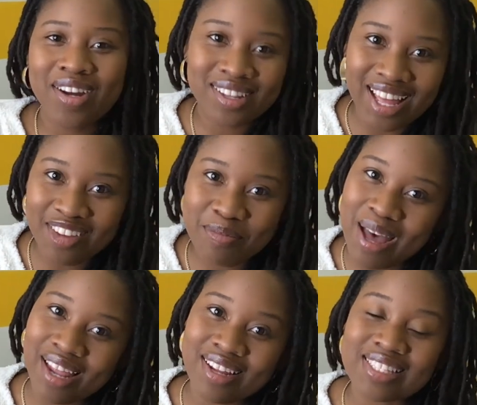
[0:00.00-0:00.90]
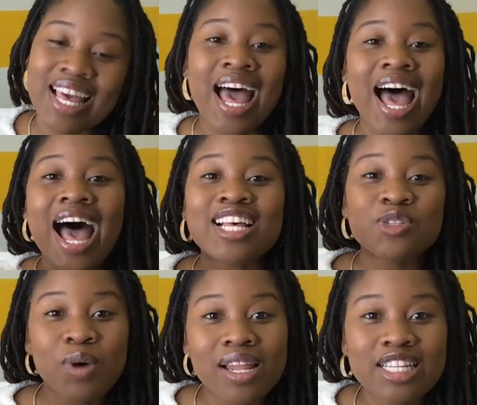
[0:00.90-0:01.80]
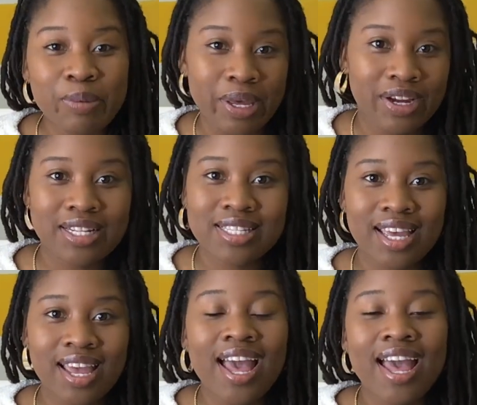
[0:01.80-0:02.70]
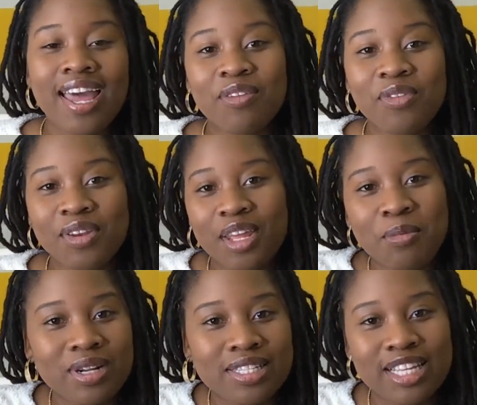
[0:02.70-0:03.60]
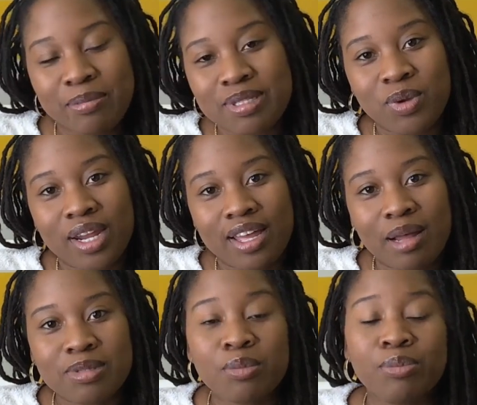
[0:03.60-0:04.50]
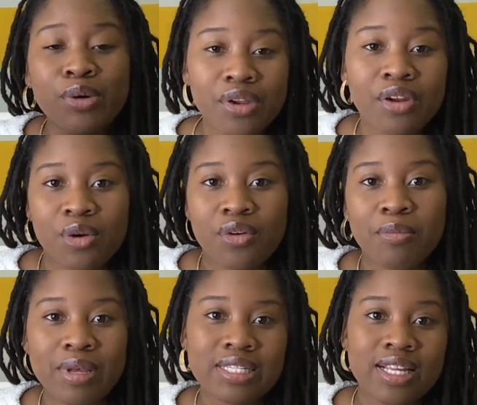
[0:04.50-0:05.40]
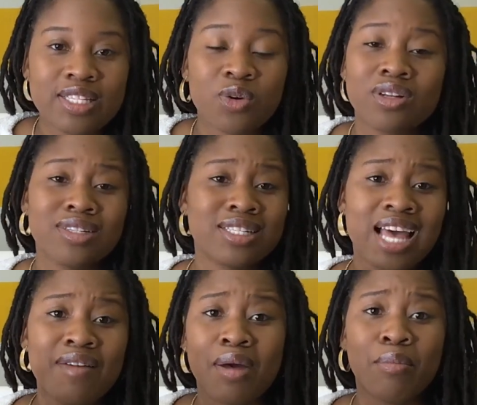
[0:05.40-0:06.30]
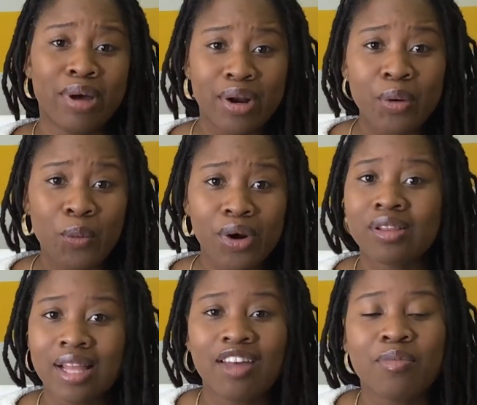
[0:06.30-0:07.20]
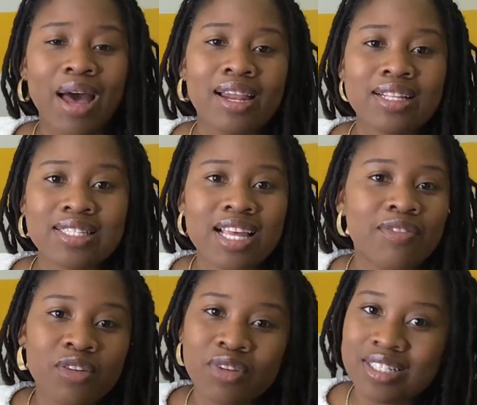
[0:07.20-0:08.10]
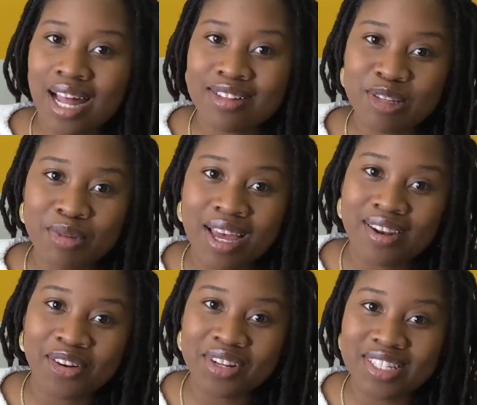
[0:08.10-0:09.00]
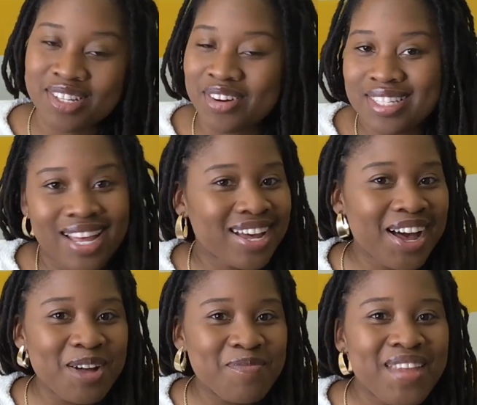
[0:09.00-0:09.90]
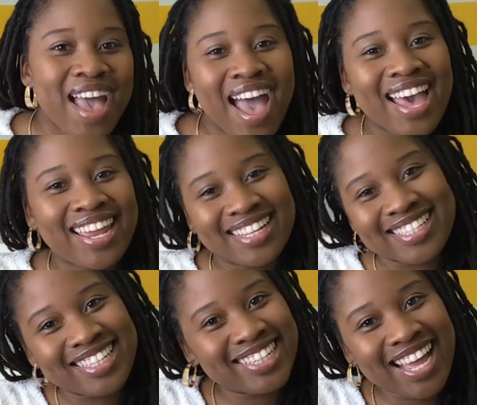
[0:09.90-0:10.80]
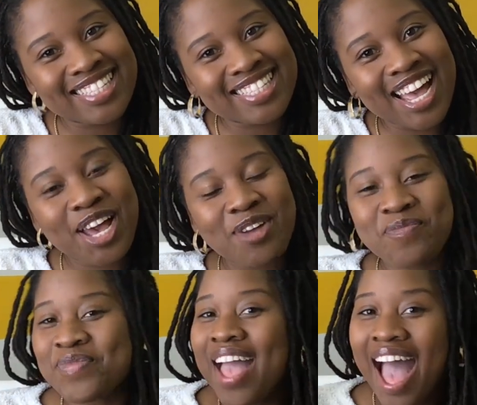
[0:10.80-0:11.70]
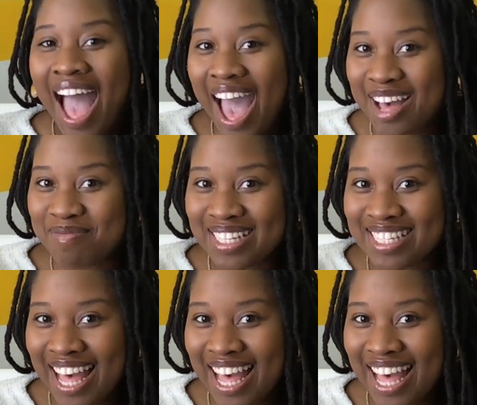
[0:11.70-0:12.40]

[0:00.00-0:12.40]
work-life balance as well as parenting. And if you need more tips when it comes to building a notary business or just having a better work-life balance, definitely reach out to me at notarytonotary.com. And until next time, happy